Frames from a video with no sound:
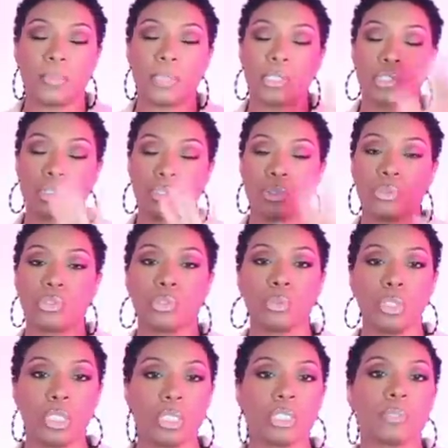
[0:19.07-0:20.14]
I'm gonna show you two
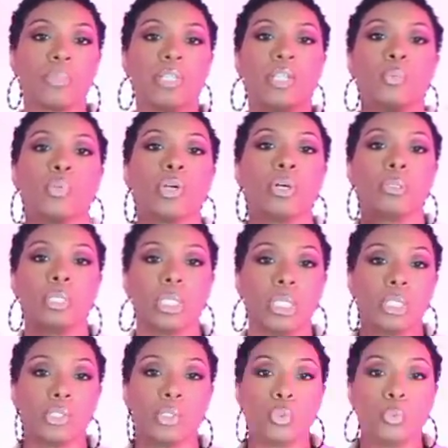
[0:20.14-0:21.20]
looks, but then we're only
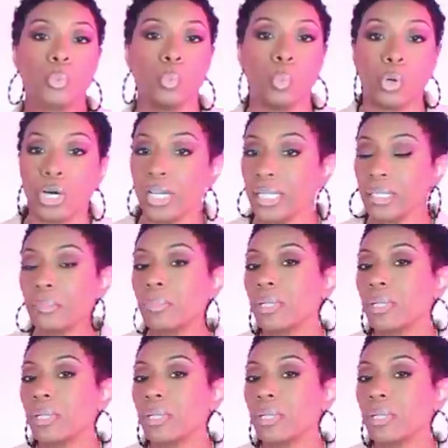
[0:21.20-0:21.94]
gonna do one,